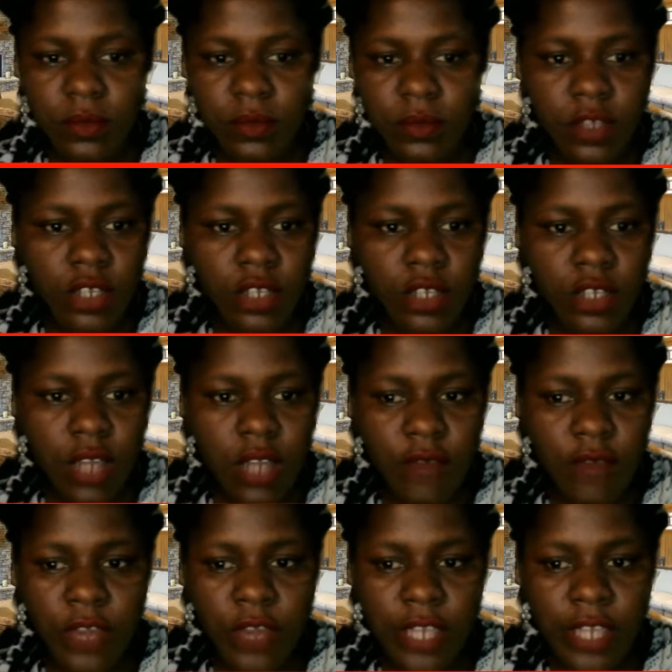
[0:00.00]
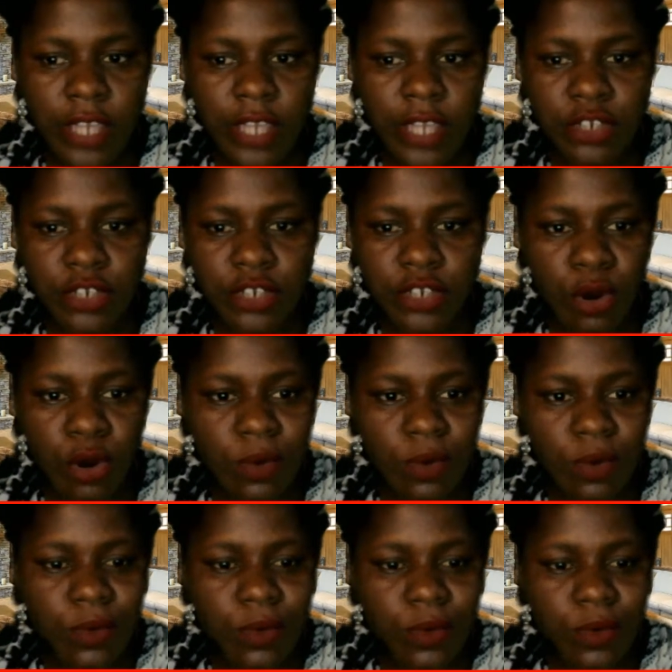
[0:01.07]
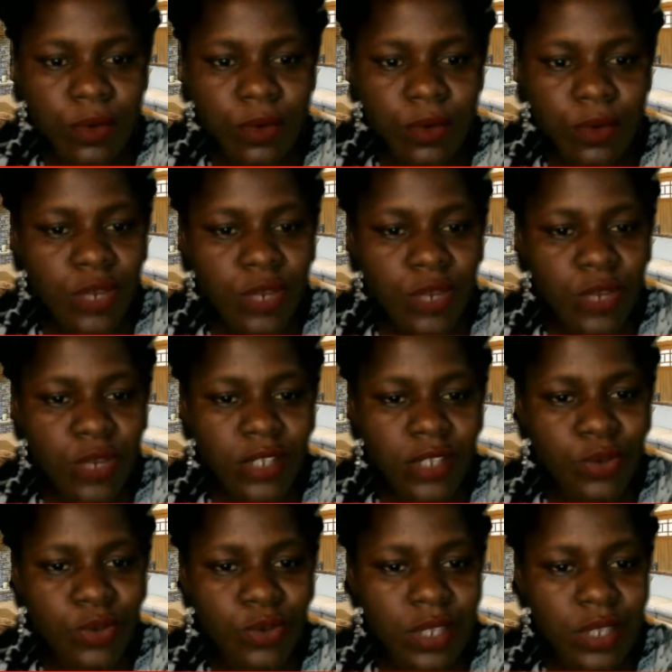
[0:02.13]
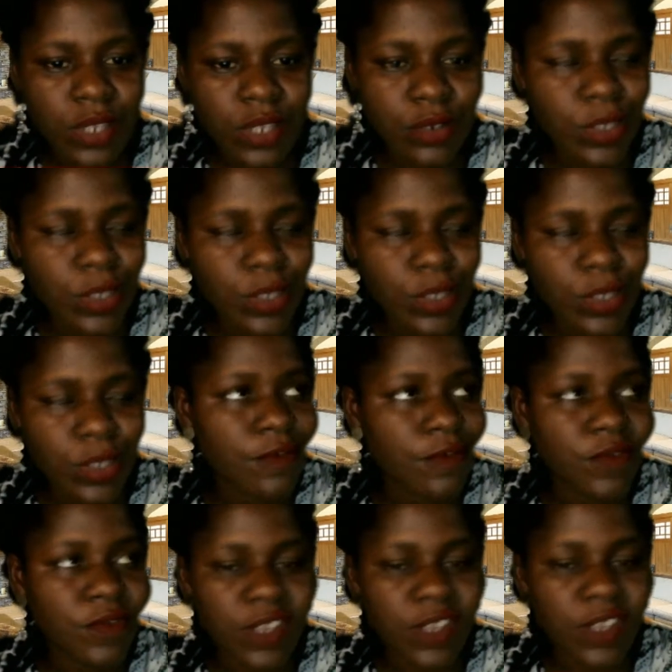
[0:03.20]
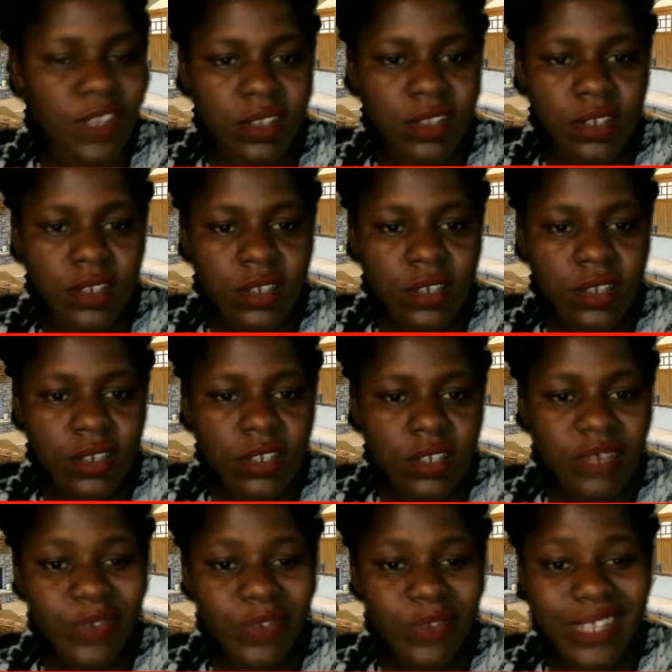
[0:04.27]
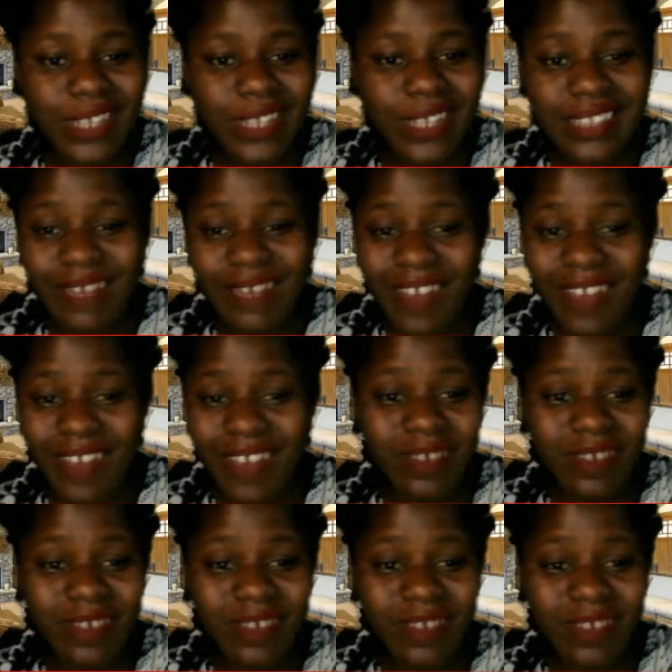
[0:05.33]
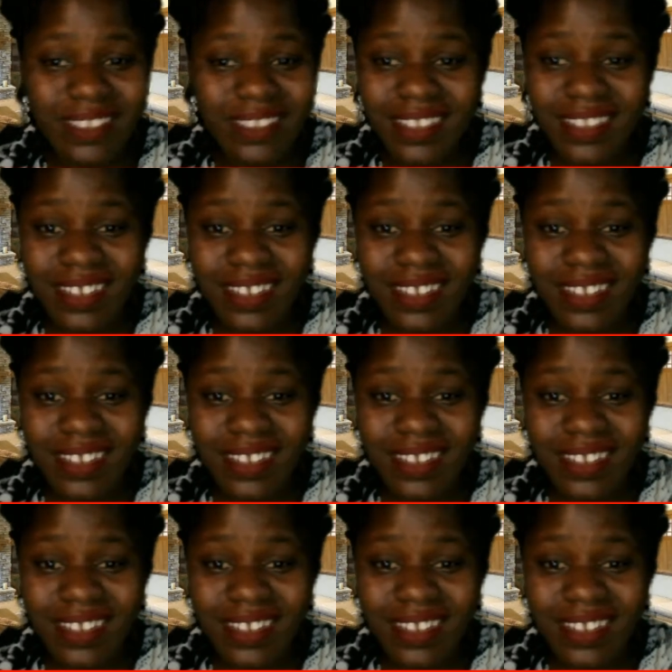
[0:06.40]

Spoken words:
Have you heard it all? 2020, 2015, even 2005 PVC still there.